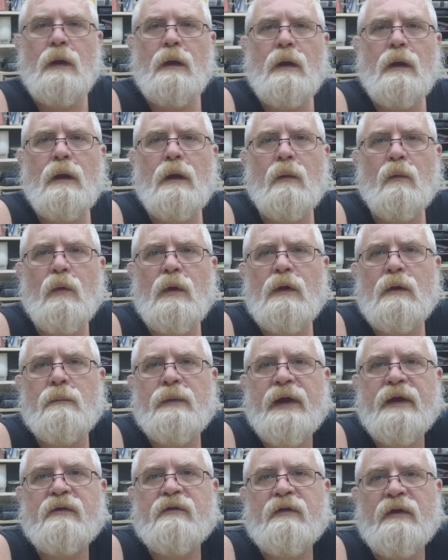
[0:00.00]
Welcome
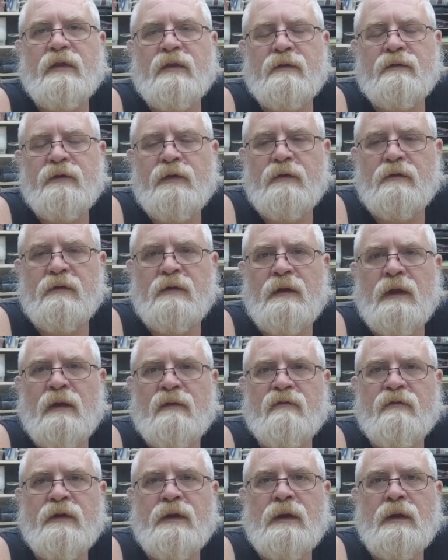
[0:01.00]
back to another Tilted
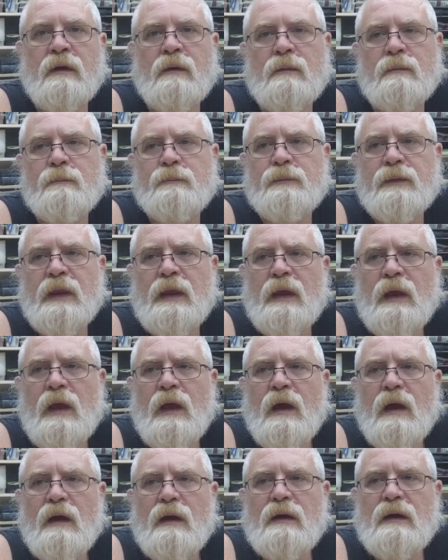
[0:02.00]
Knot video.
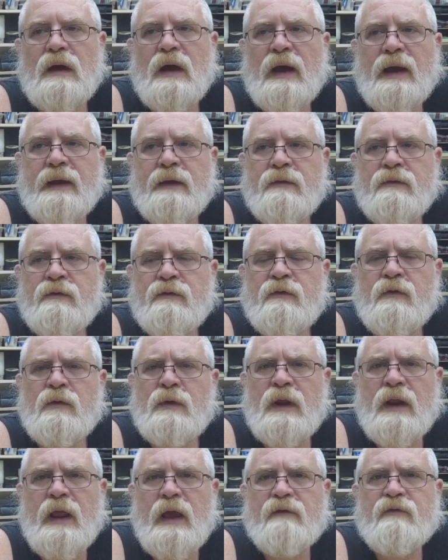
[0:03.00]
I do
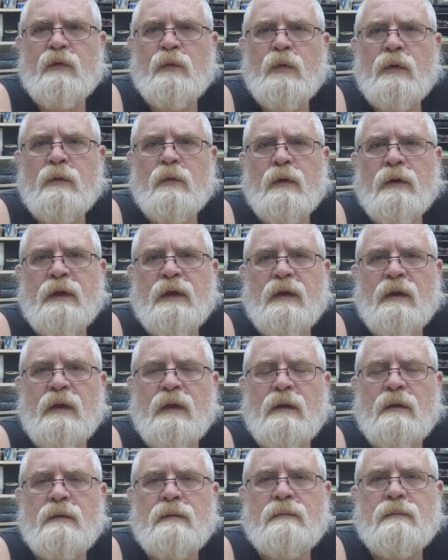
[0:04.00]
not have a
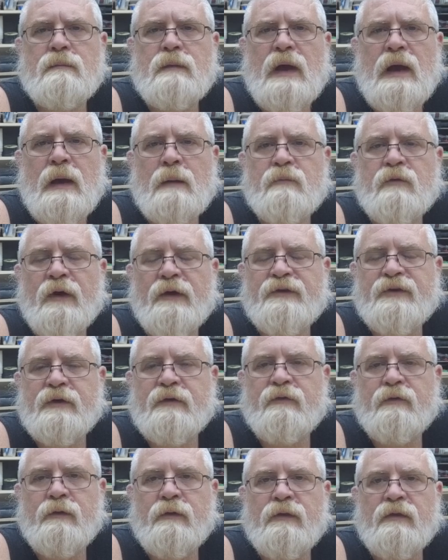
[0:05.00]
woodworking
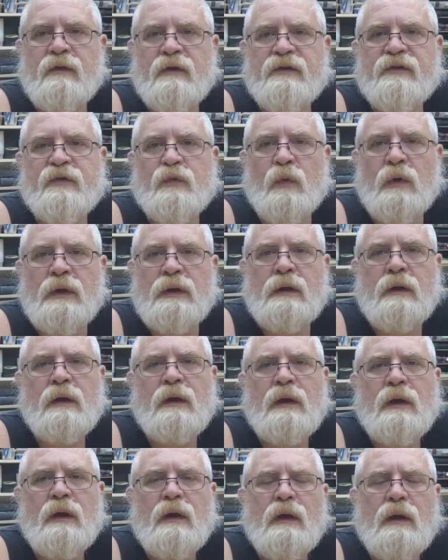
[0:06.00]
project for this one.
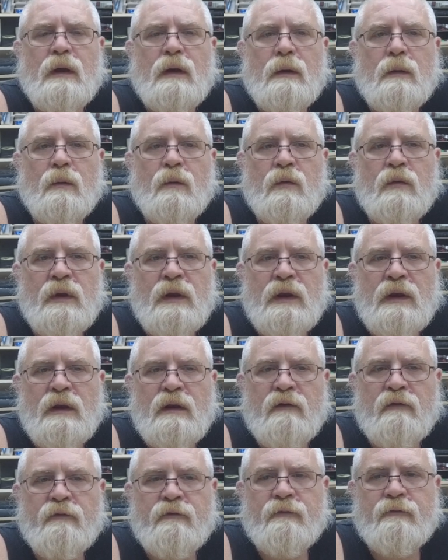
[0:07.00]

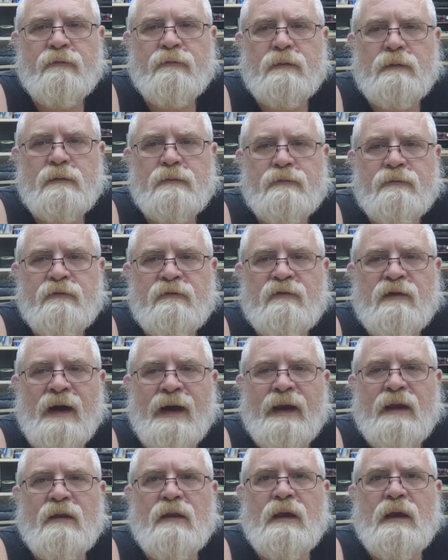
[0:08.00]
We've
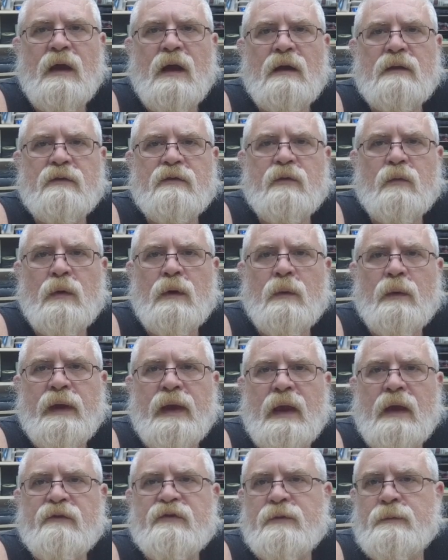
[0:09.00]
finally gotten to where we
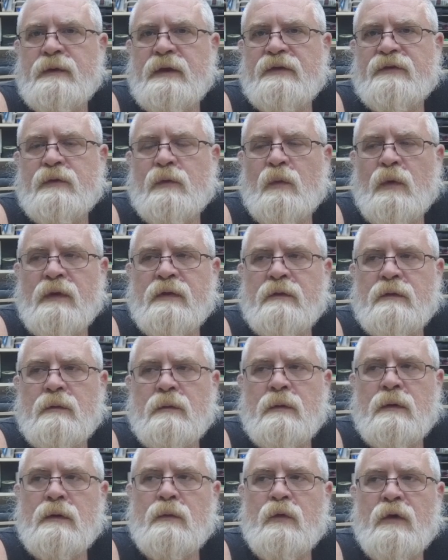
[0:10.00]
have some decent weather to
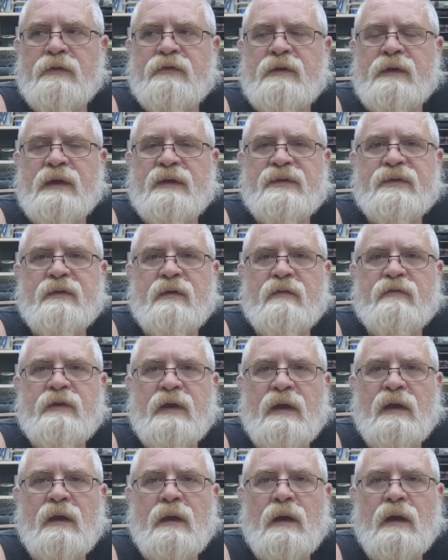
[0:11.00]
work with to get stuff
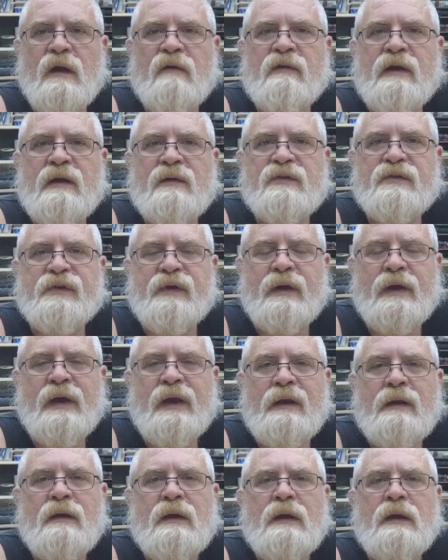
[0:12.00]
taken care of
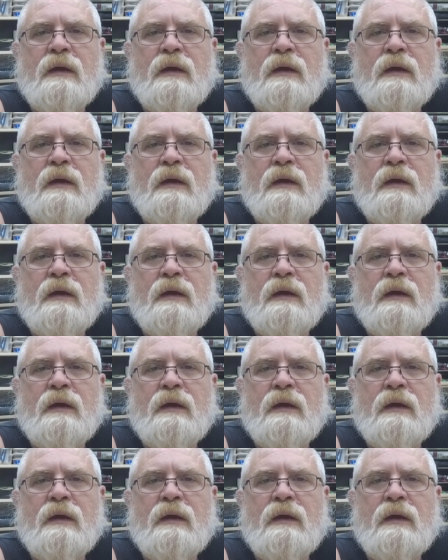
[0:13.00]
outside.